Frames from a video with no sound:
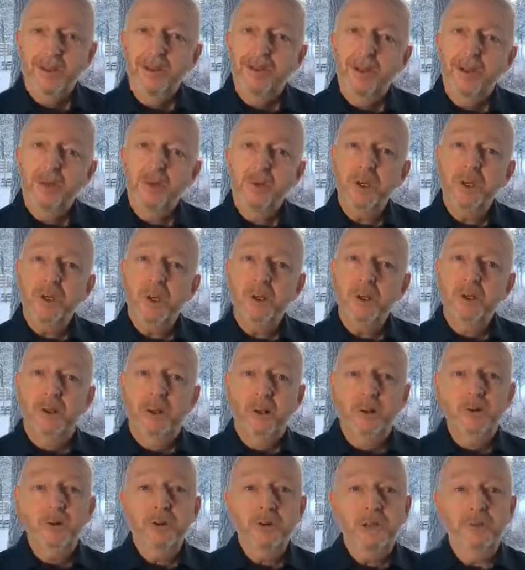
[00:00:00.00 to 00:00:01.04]
then we can
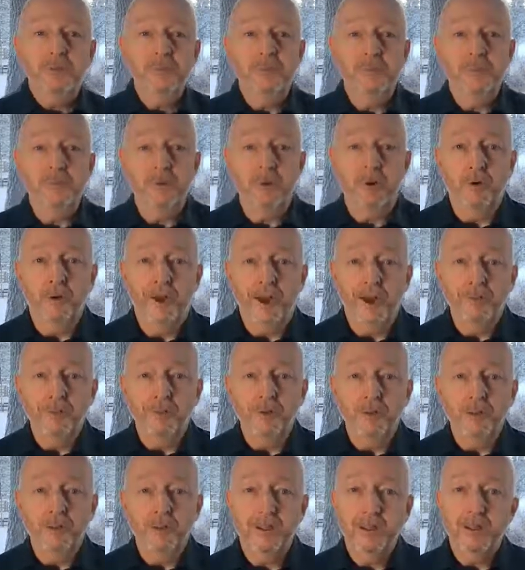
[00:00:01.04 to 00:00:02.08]
look at the
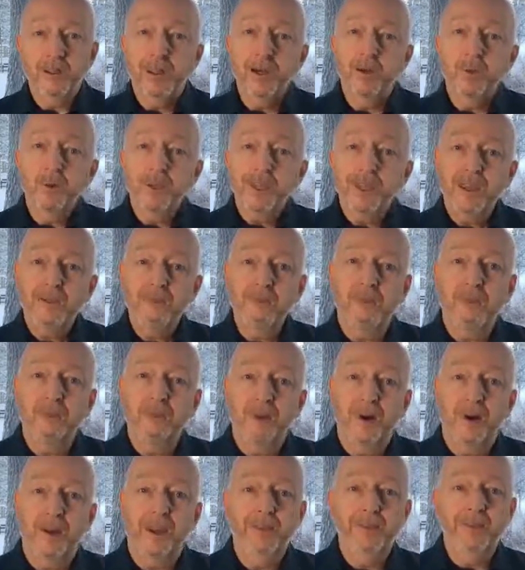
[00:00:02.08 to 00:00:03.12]
demographic and we can
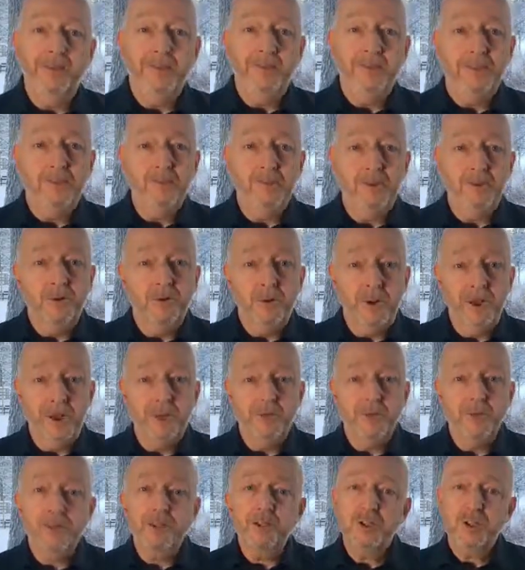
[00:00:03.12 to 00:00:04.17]
find that
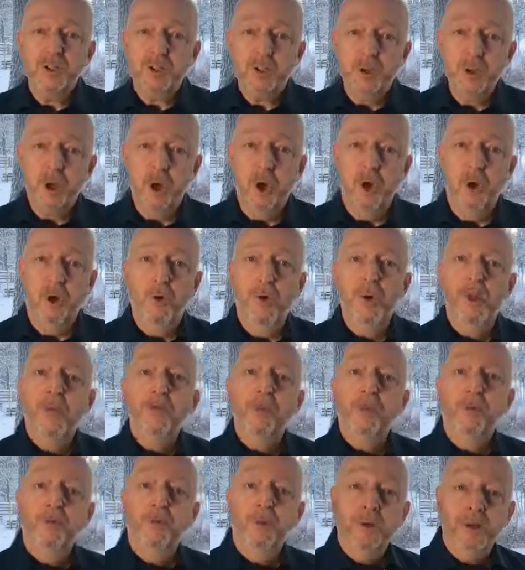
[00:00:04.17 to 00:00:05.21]
demographics show
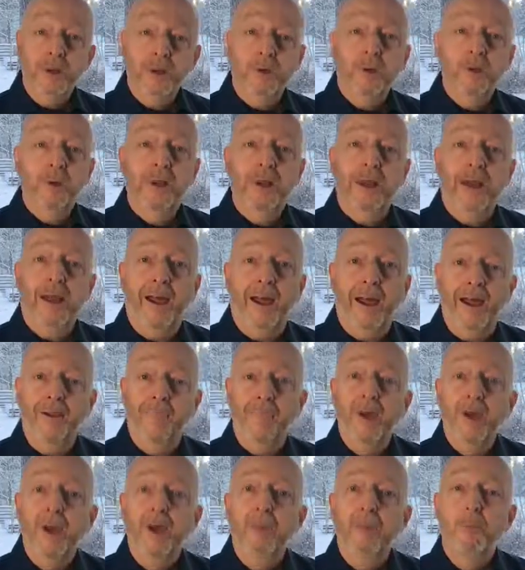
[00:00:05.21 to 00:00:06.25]
that we will
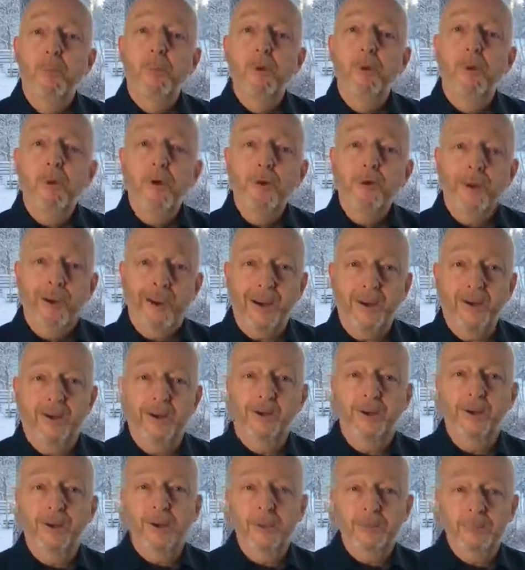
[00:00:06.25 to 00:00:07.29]
have more
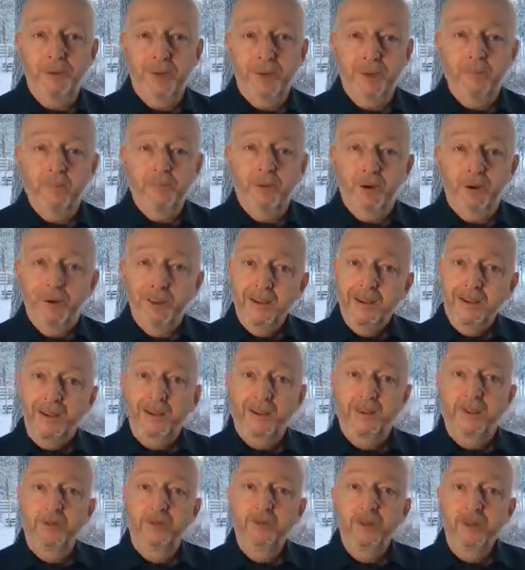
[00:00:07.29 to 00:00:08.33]
elderly people
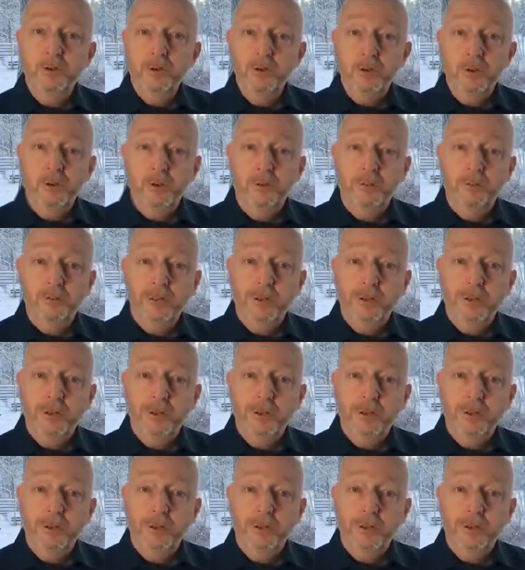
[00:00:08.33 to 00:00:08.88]
in the future.